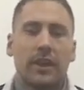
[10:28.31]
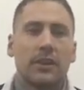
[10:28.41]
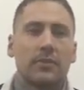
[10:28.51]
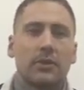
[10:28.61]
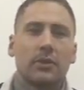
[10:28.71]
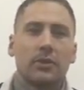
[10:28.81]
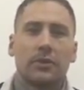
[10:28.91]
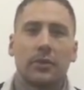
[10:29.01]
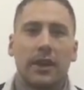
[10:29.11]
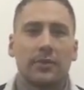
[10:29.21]
Facebook or
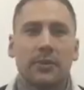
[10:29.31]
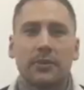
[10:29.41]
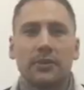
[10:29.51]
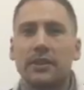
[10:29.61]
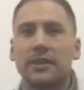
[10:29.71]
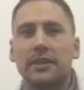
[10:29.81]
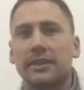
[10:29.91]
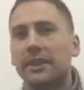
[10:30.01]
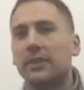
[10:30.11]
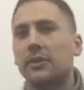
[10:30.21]
through Xbox 360